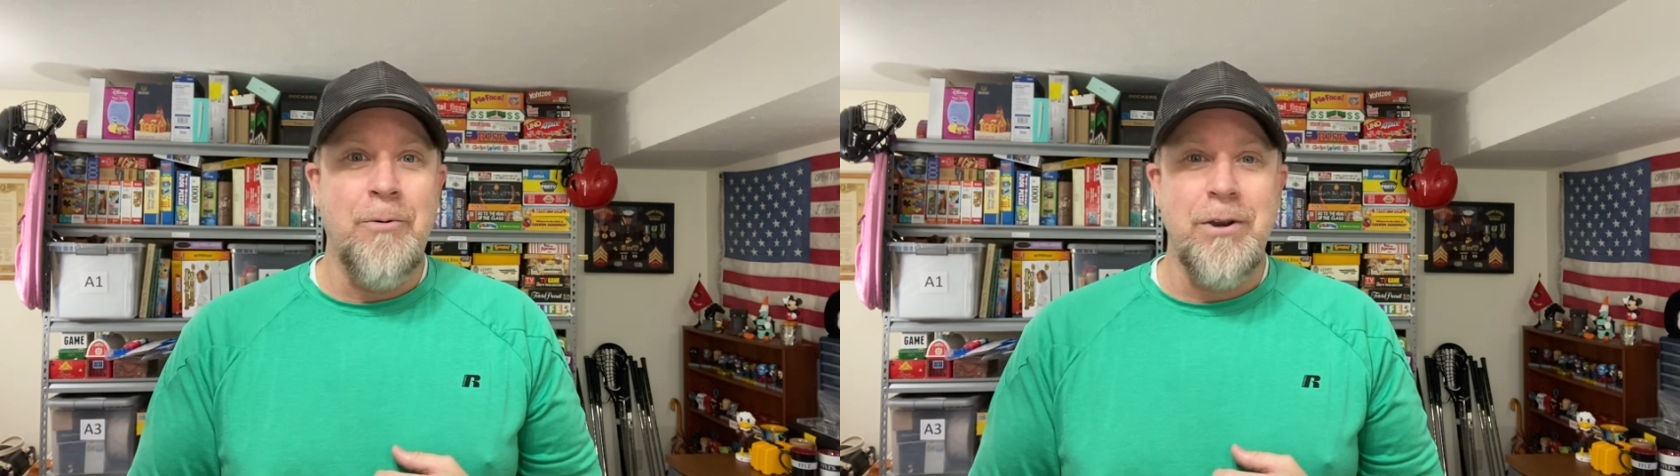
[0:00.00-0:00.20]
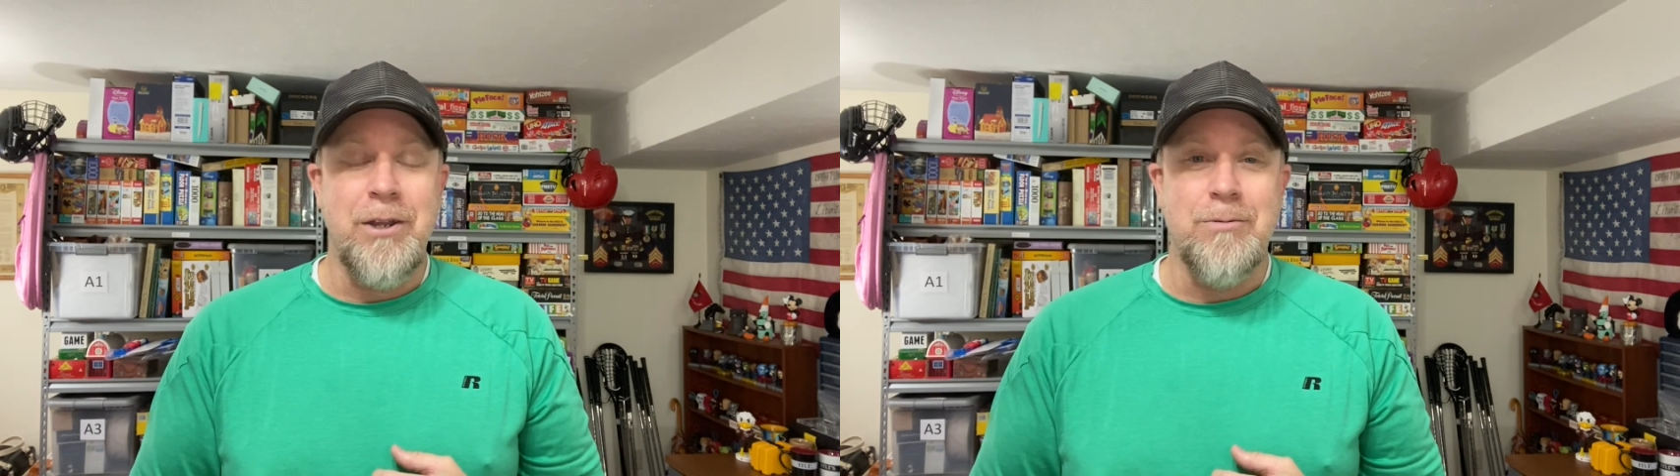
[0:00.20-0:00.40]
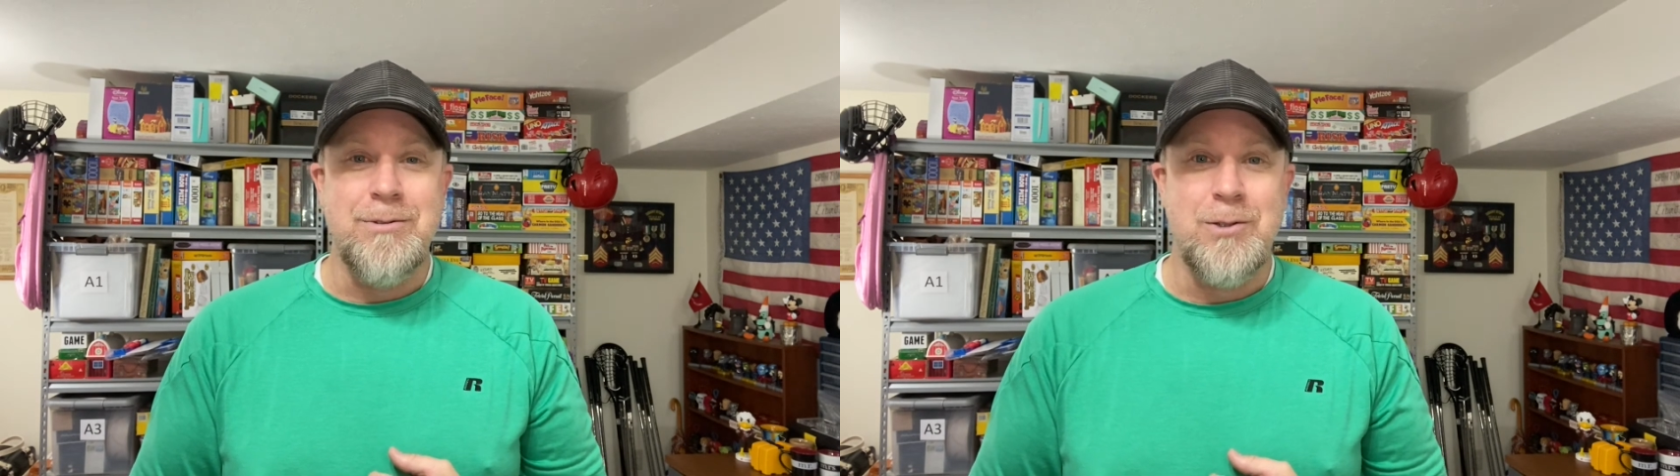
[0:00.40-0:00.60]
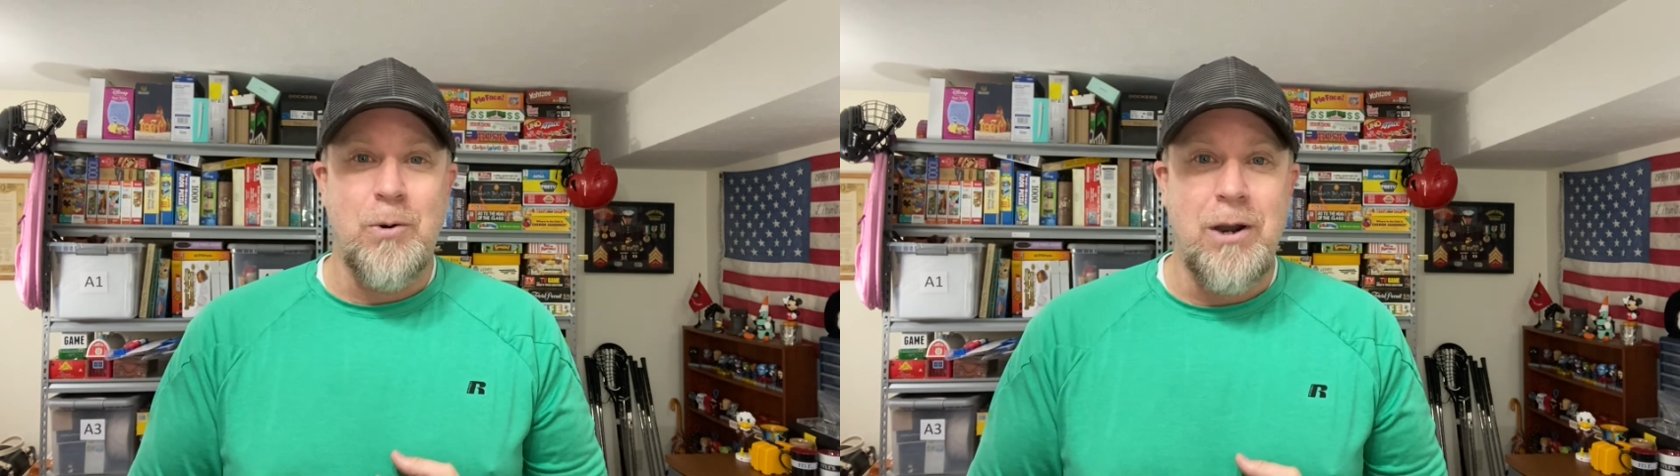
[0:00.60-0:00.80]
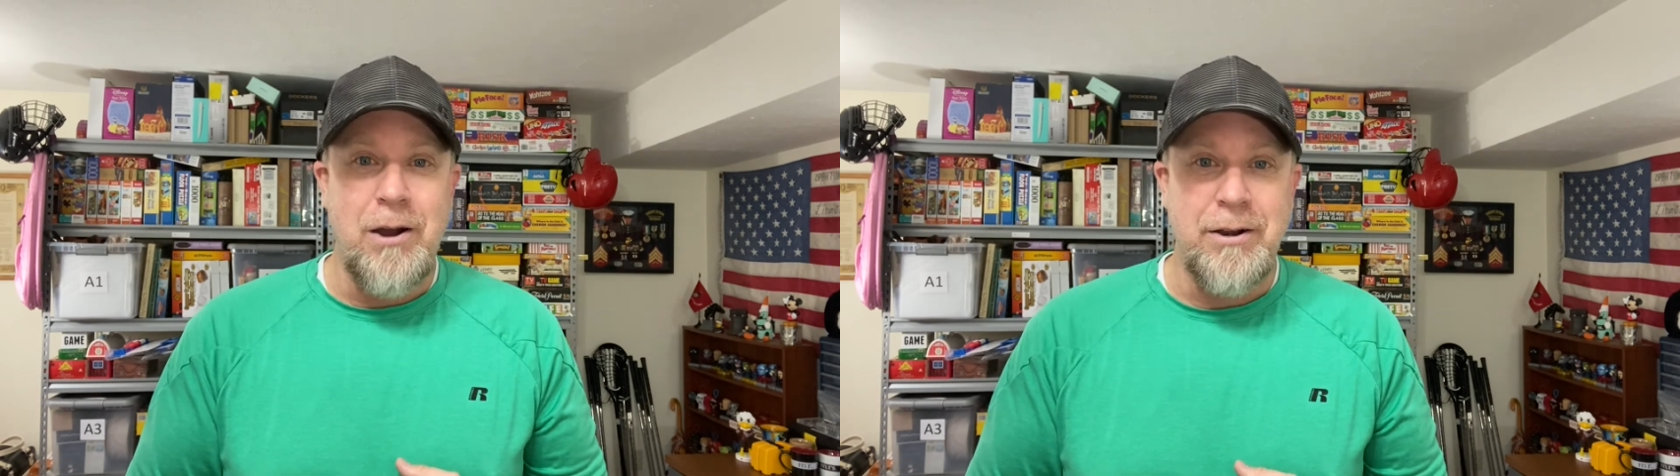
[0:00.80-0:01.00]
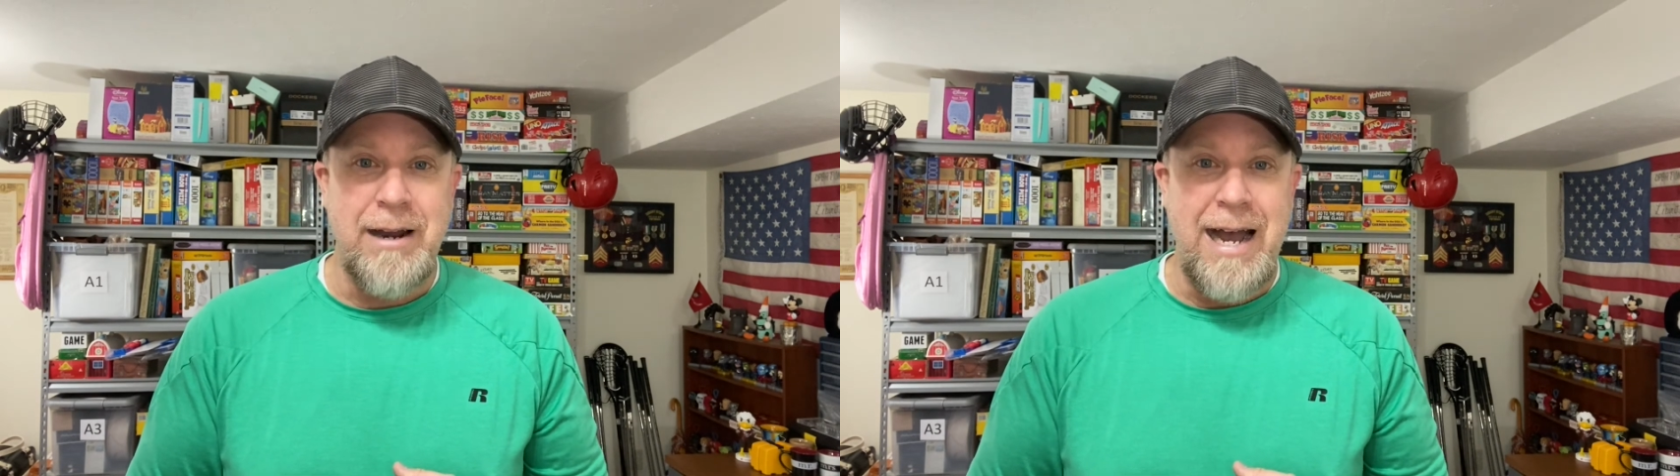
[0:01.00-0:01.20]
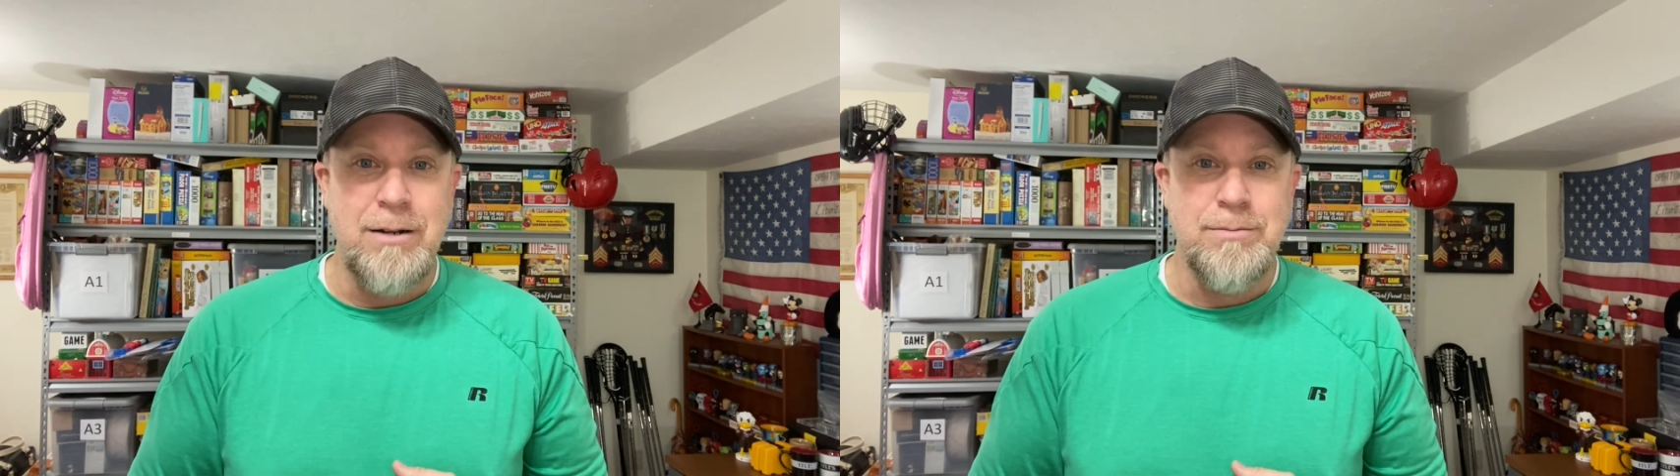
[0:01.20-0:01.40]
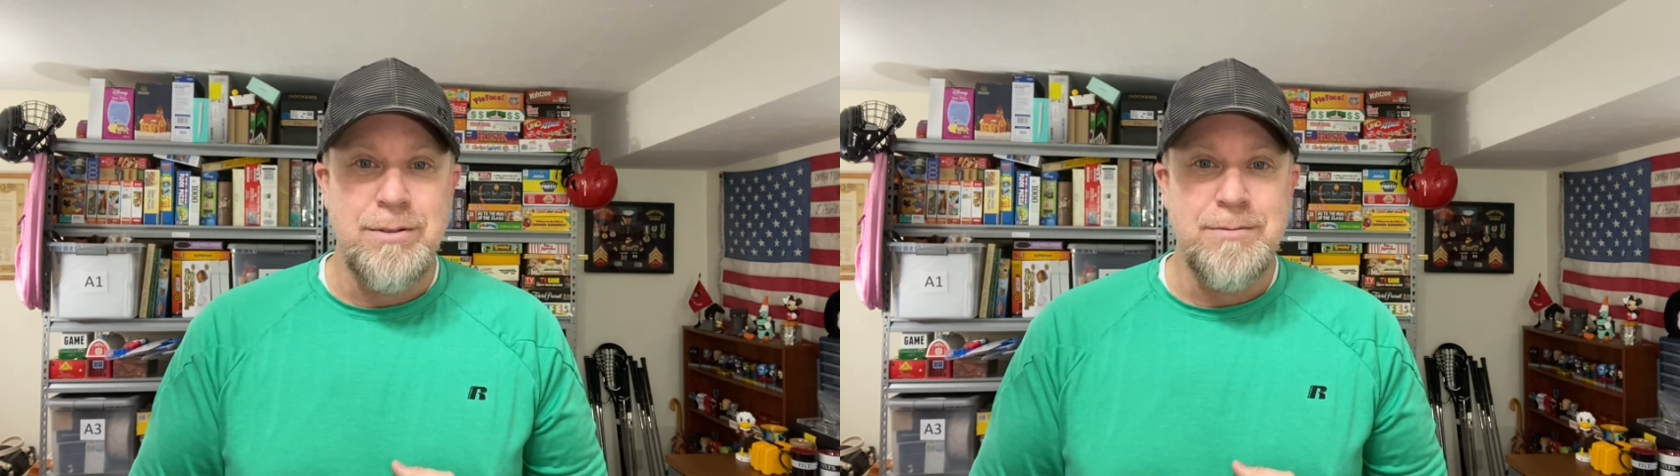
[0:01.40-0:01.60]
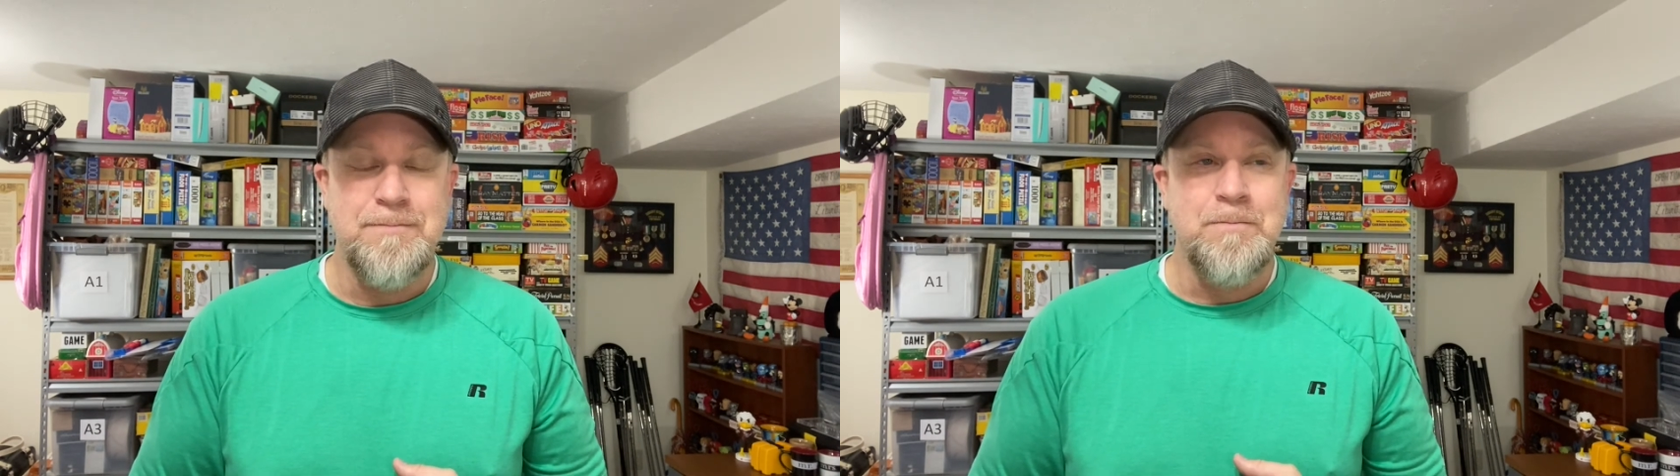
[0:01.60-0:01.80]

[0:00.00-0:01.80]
where you would store all your items,